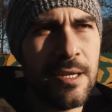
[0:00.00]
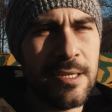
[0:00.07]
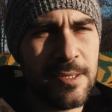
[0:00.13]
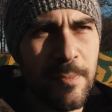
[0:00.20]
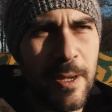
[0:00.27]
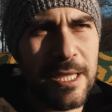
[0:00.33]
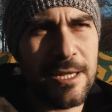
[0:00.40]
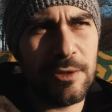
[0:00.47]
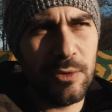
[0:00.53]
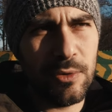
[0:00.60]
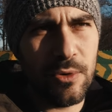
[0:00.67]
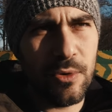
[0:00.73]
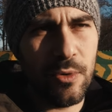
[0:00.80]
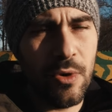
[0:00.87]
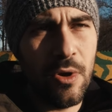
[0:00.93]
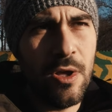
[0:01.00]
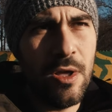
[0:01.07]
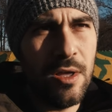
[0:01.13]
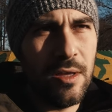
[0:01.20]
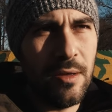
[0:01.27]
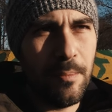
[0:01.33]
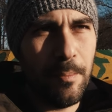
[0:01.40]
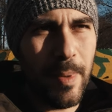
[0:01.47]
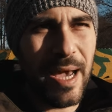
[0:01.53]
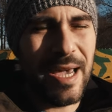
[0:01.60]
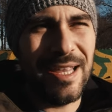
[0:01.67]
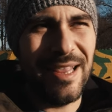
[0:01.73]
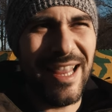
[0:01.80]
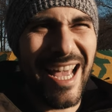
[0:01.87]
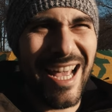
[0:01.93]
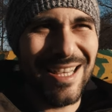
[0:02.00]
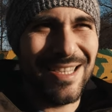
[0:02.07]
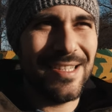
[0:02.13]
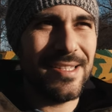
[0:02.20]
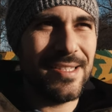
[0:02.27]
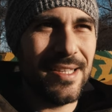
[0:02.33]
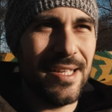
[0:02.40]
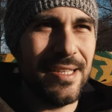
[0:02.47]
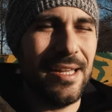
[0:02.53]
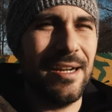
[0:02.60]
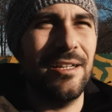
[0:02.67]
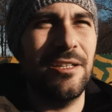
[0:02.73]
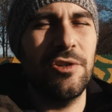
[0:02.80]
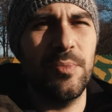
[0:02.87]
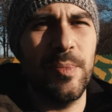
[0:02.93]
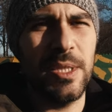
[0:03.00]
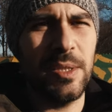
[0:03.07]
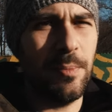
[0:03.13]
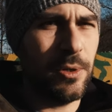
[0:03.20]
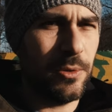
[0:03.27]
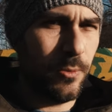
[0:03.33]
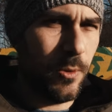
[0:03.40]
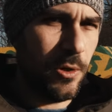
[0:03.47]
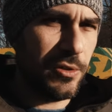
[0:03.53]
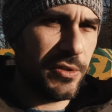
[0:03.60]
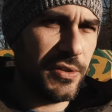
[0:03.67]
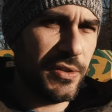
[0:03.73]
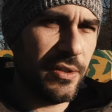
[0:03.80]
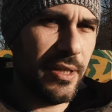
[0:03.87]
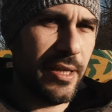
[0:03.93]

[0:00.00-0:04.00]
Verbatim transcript: it's better to buy lenses that are a little bit more worth.